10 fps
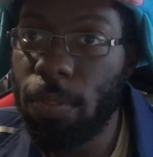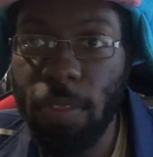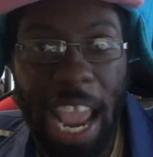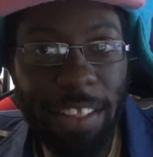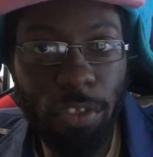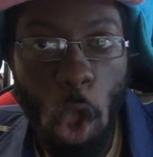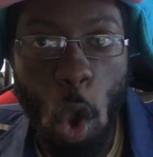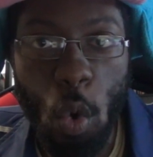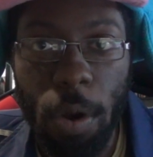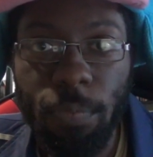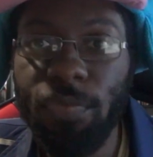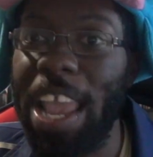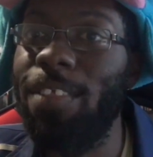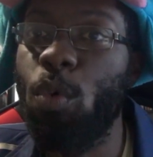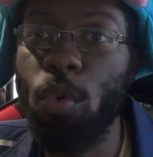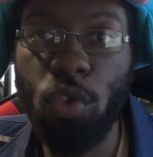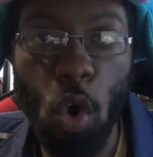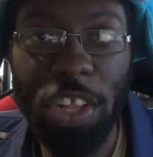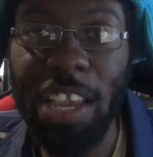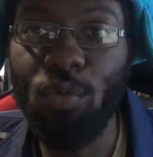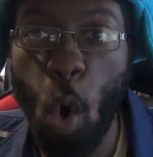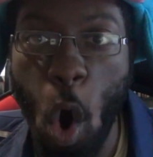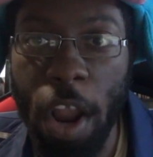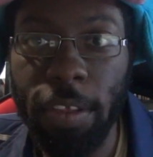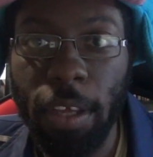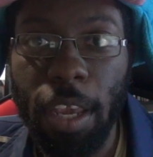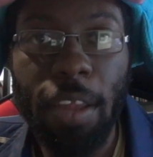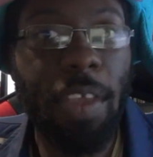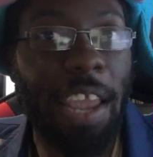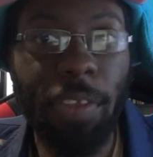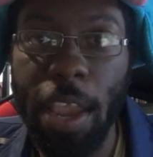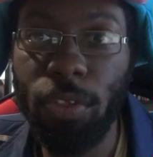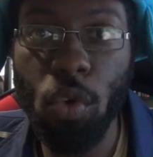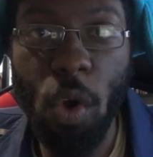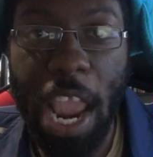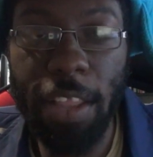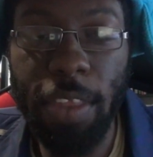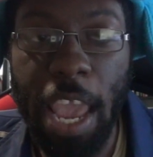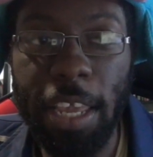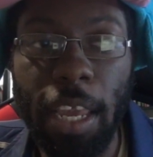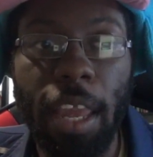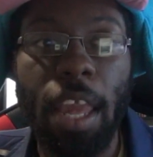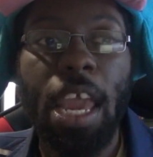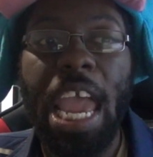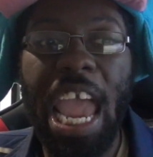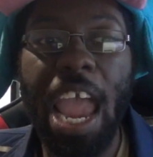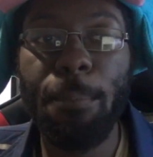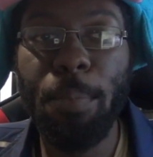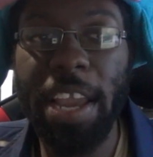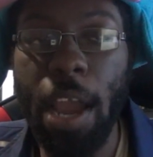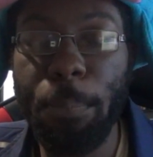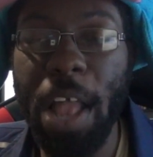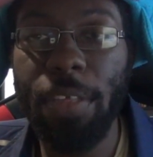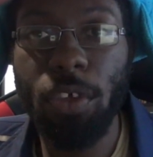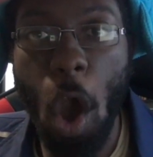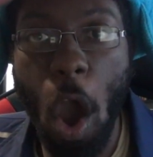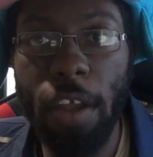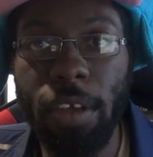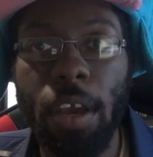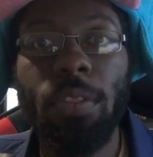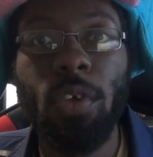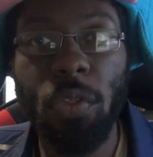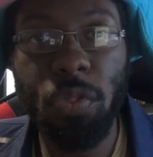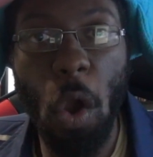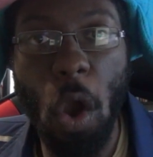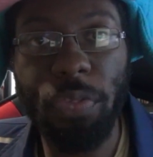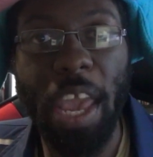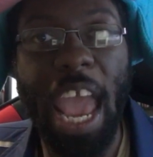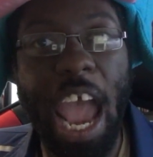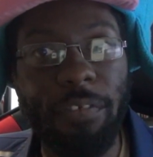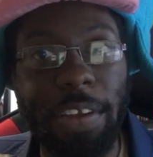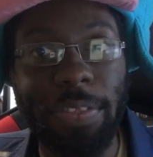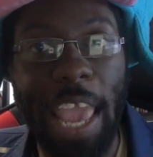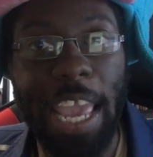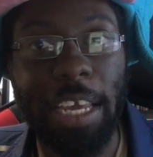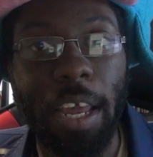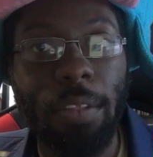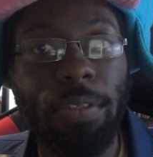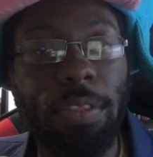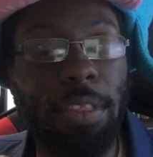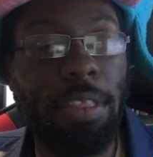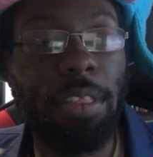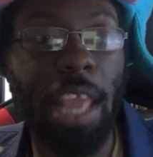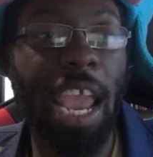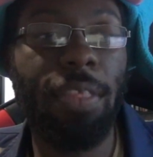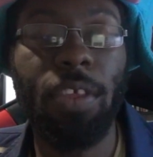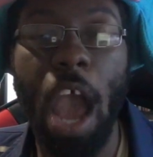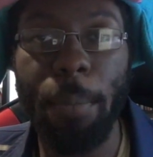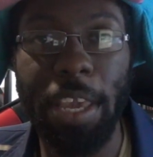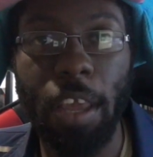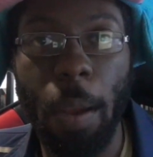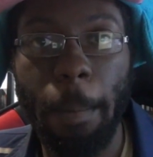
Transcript: They knew, they were duly warned, they didn't do anything, and MegaPlex Con deserves everything that is coming.